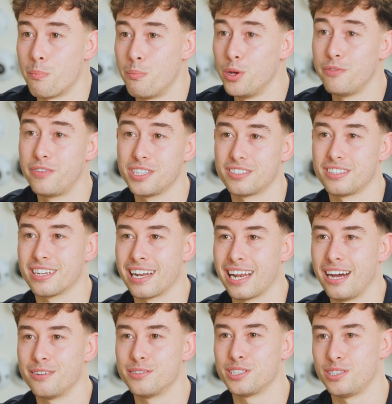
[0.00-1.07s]
Moving to the
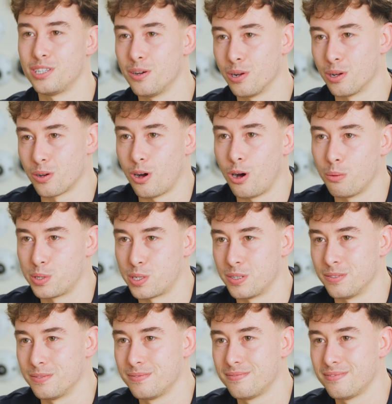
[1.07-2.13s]
cloud is no longer optional.